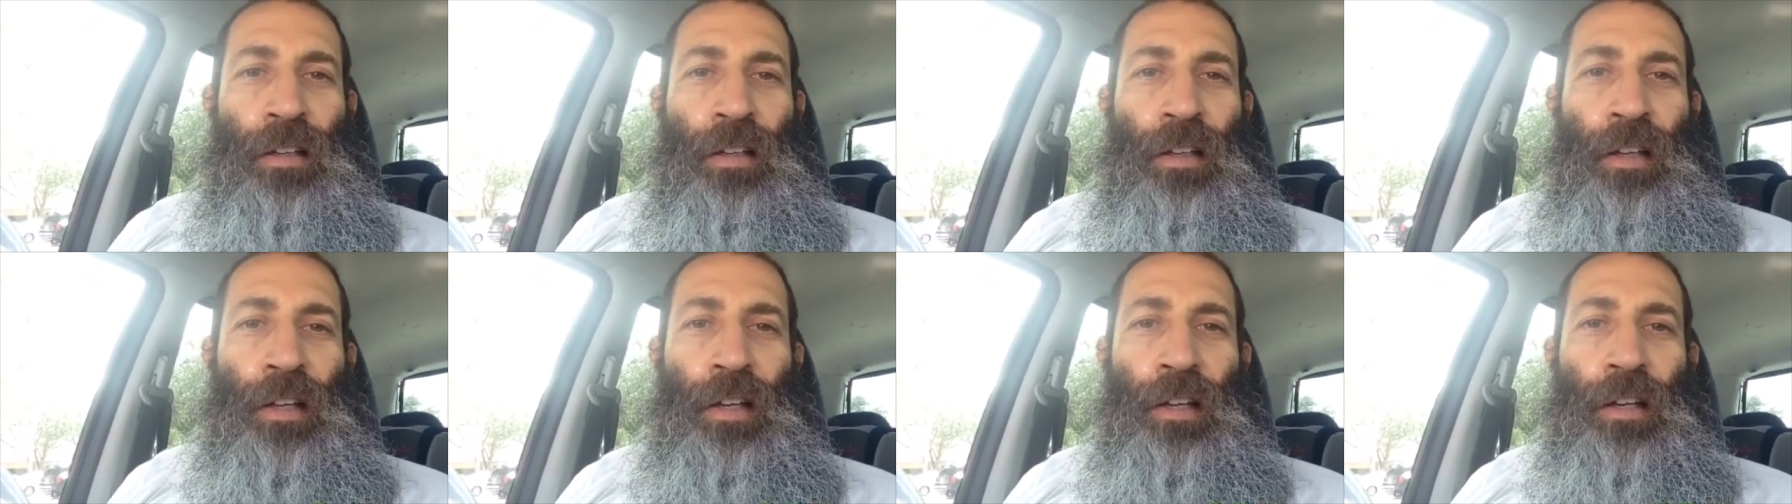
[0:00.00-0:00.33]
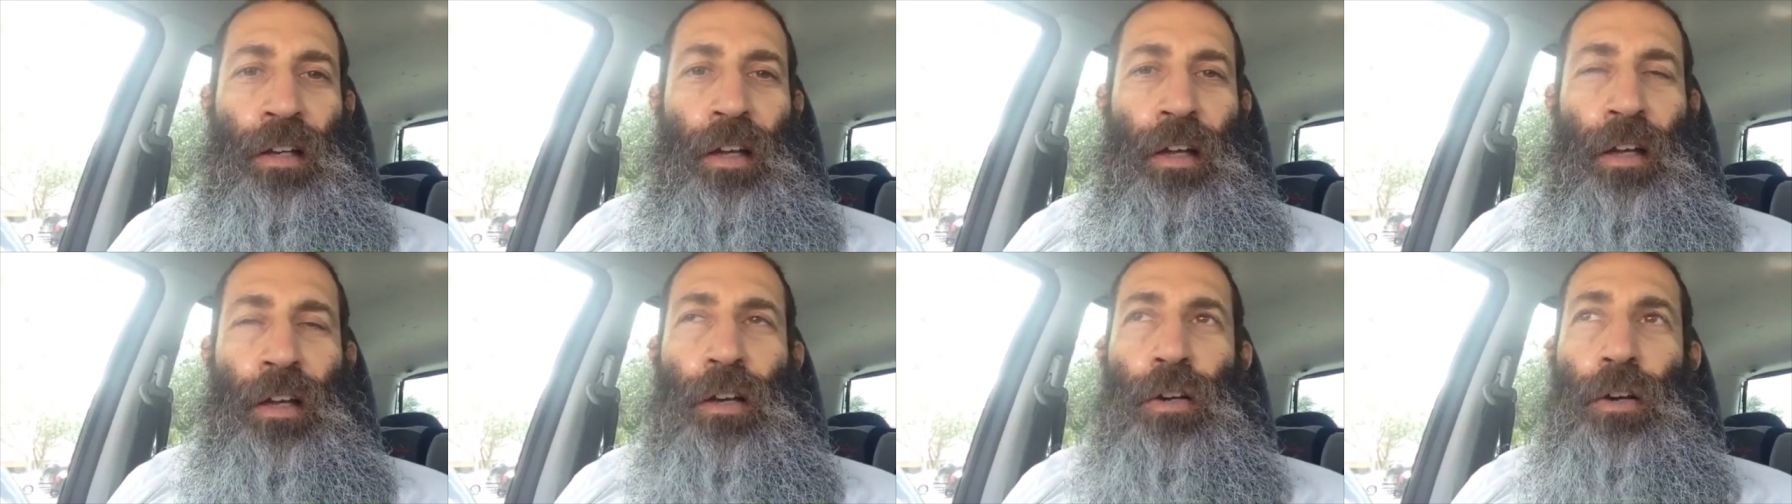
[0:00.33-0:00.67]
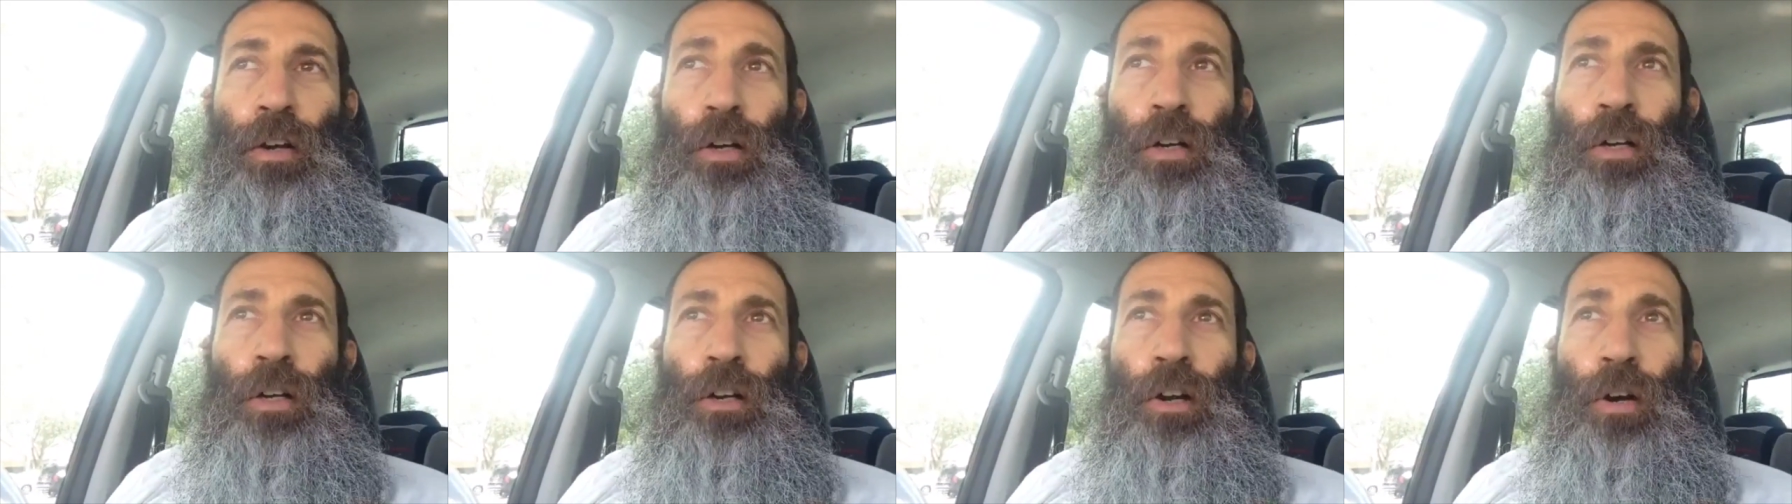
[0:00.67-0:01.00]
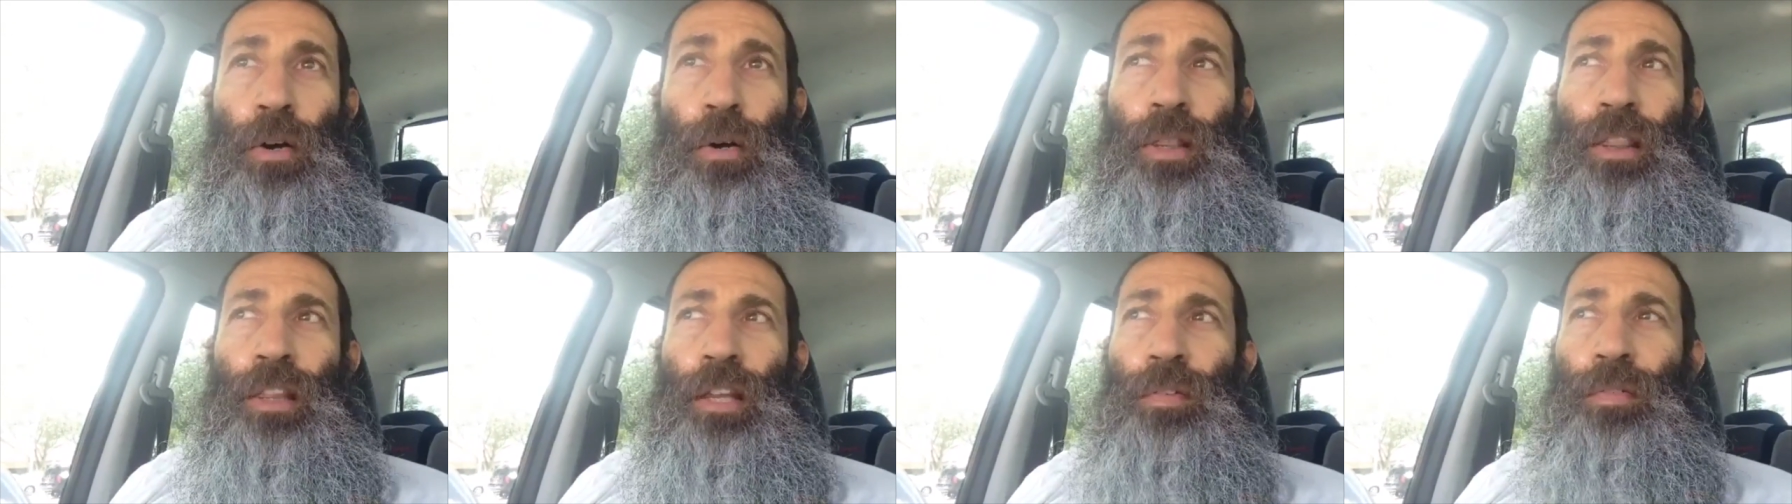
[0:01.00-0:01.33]
and and go
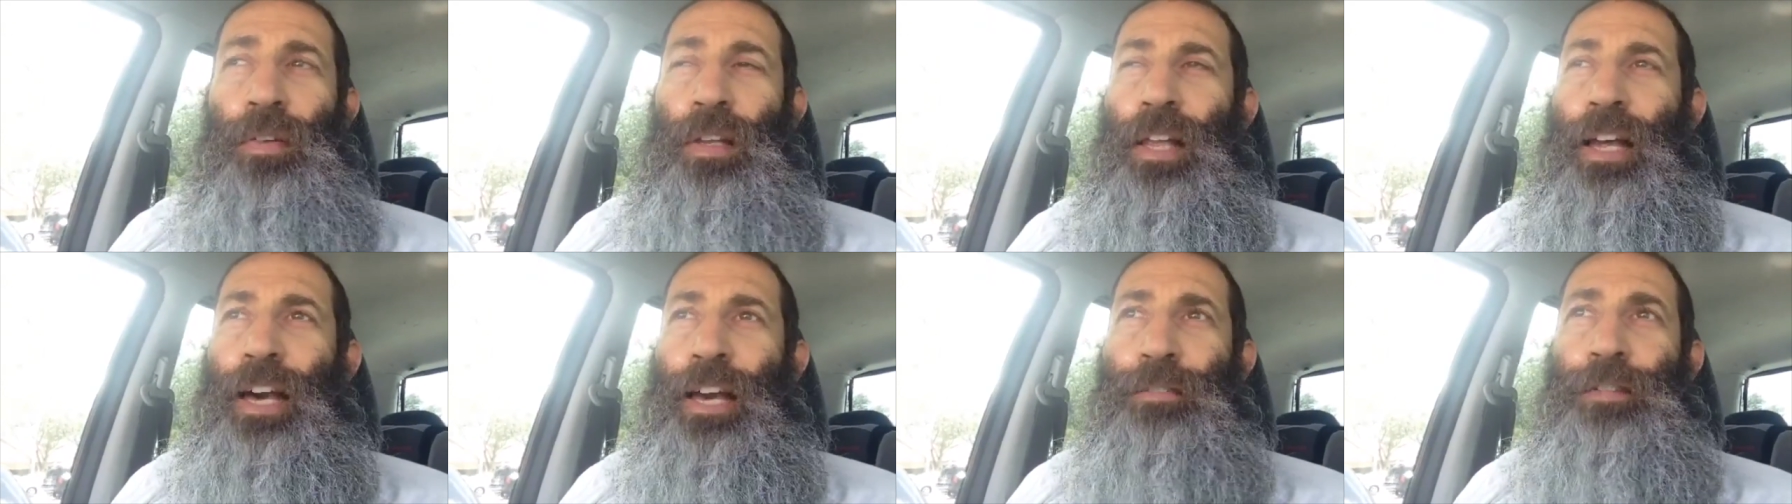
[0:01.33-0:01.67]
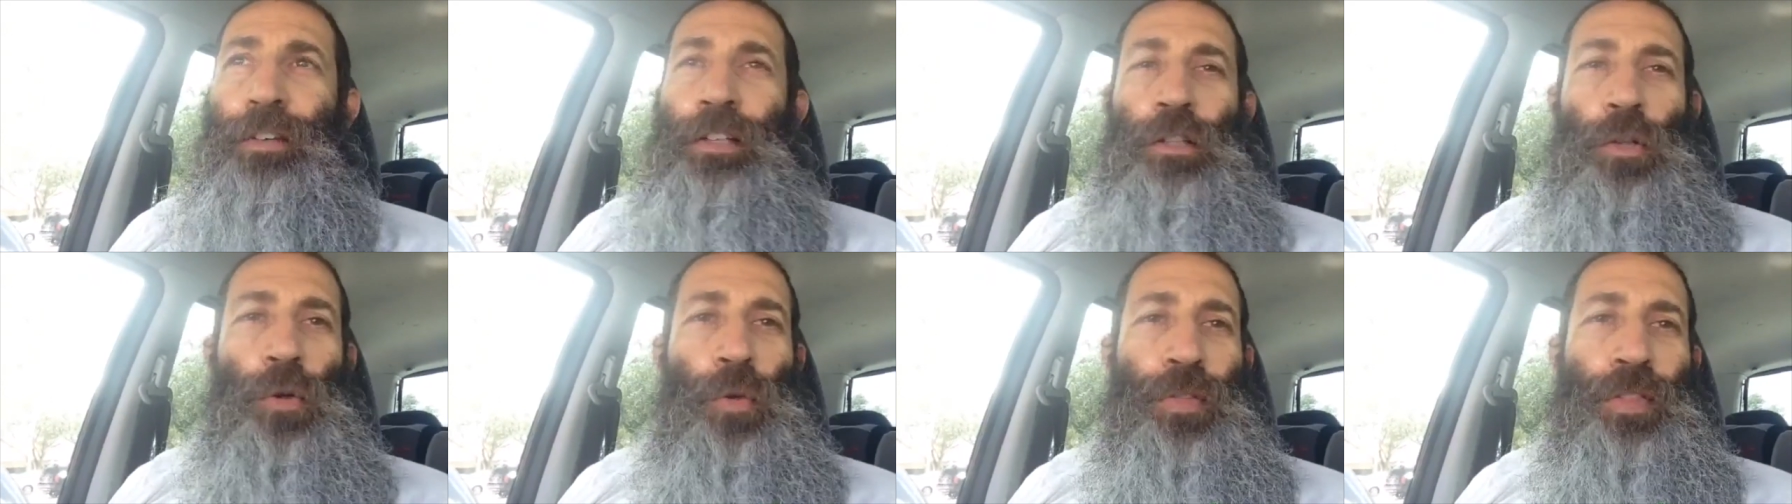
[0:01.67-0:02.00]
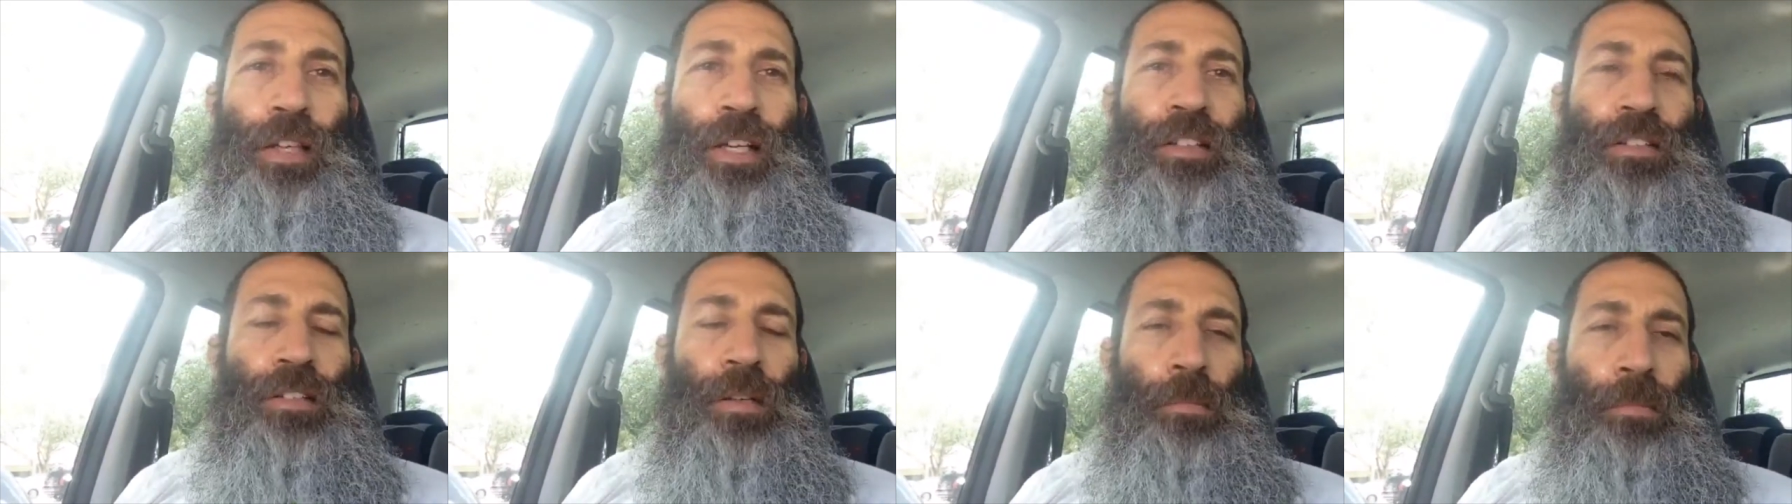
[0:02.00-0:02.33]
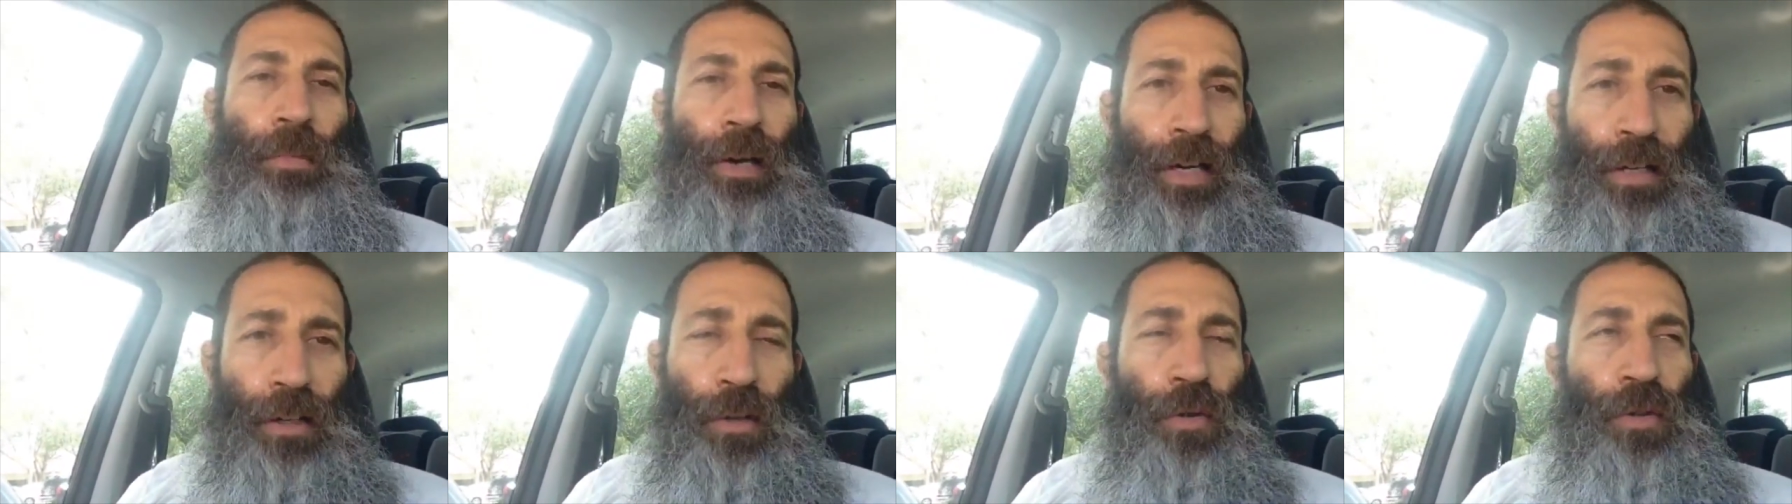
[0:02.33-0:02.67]
go and live a life and do things to
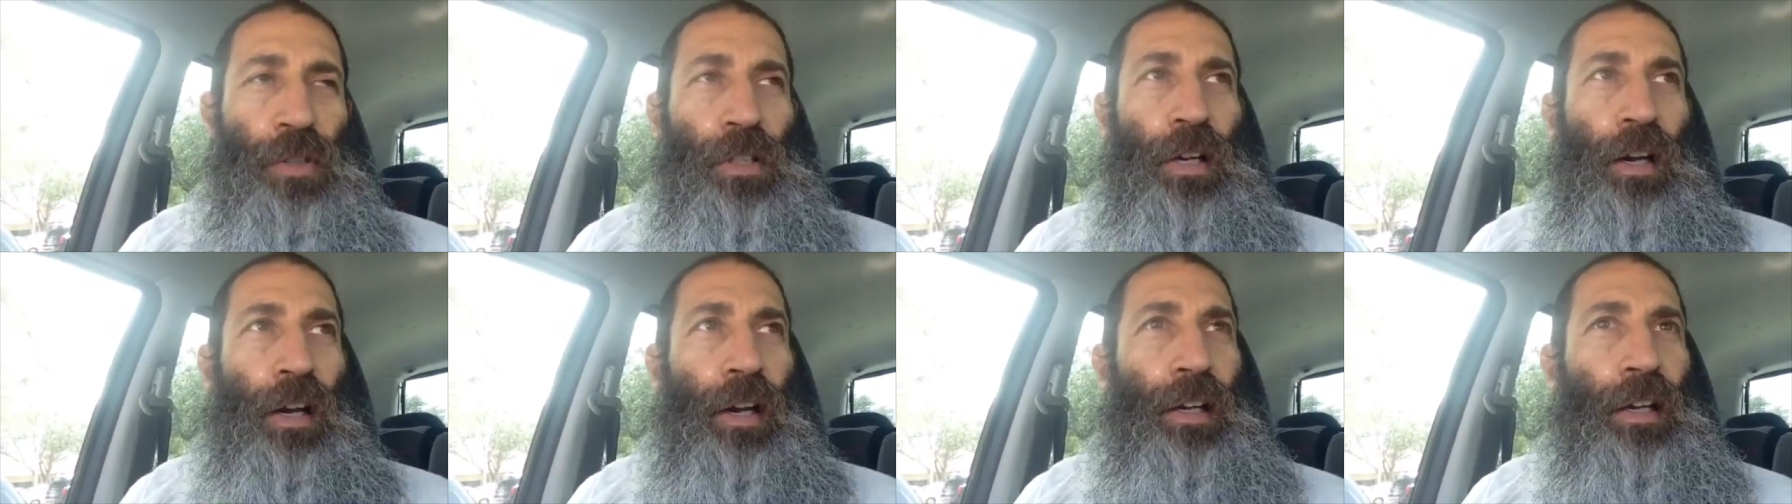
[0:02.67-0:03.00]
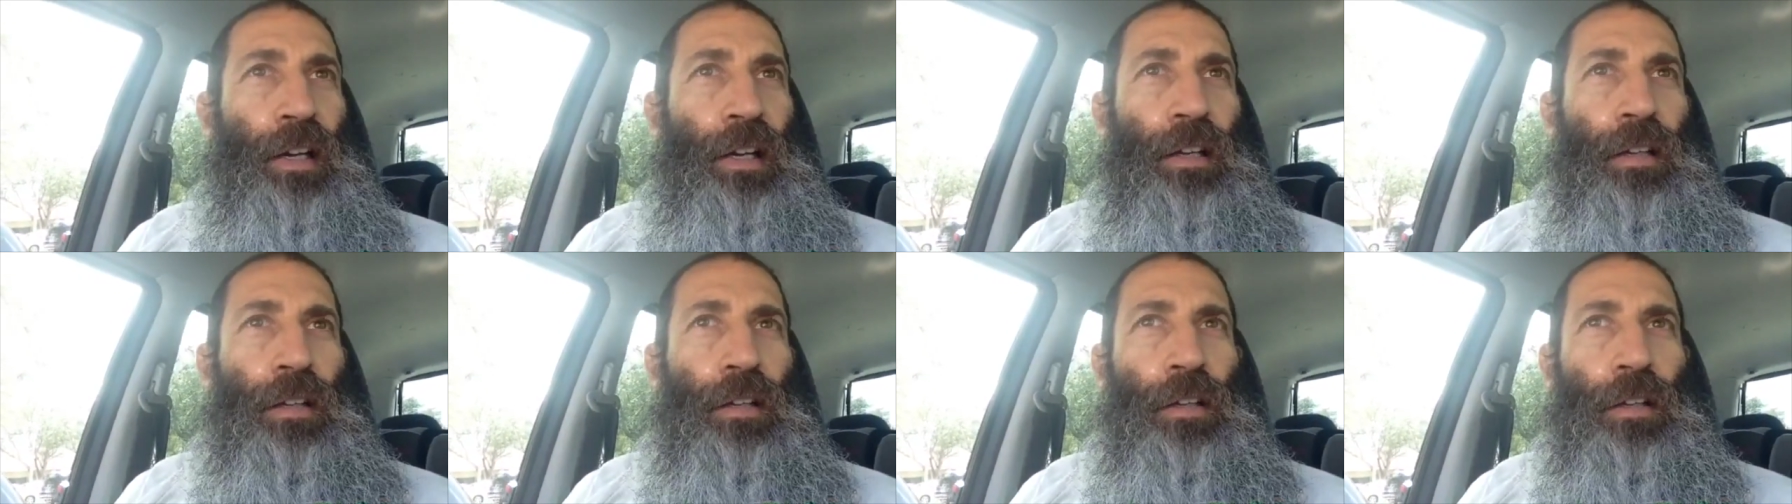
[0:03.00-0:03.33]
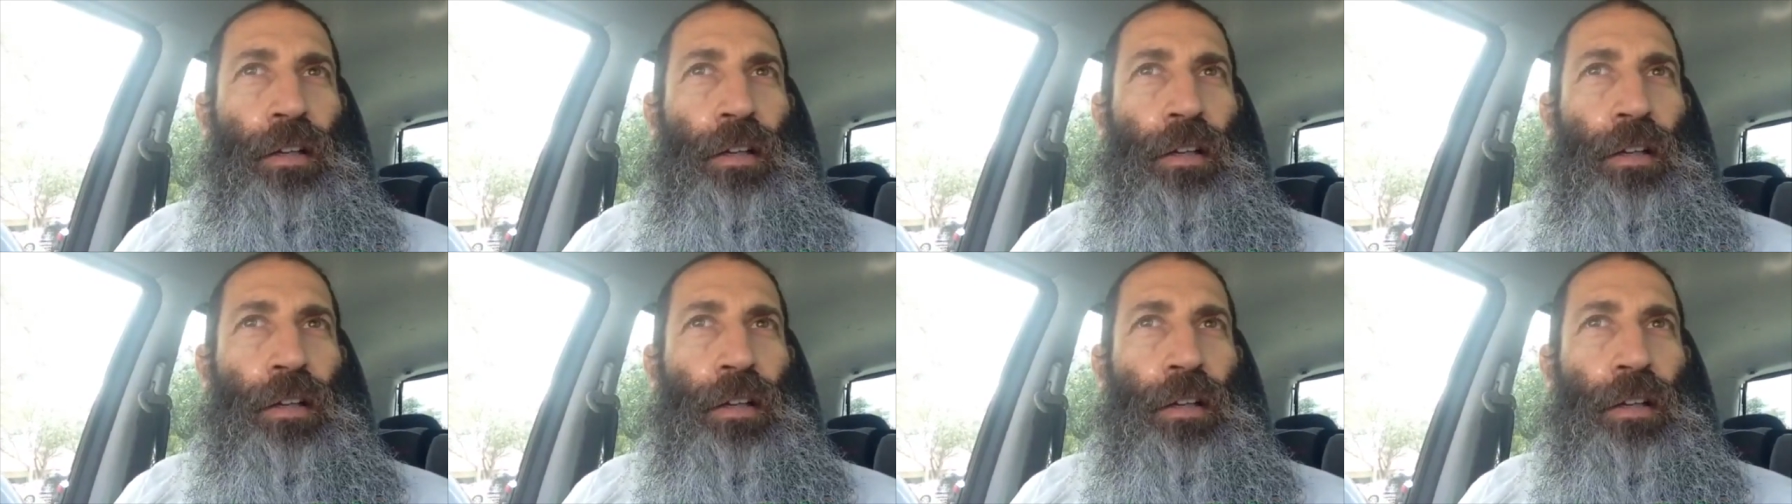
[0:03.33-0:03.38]
make you tired.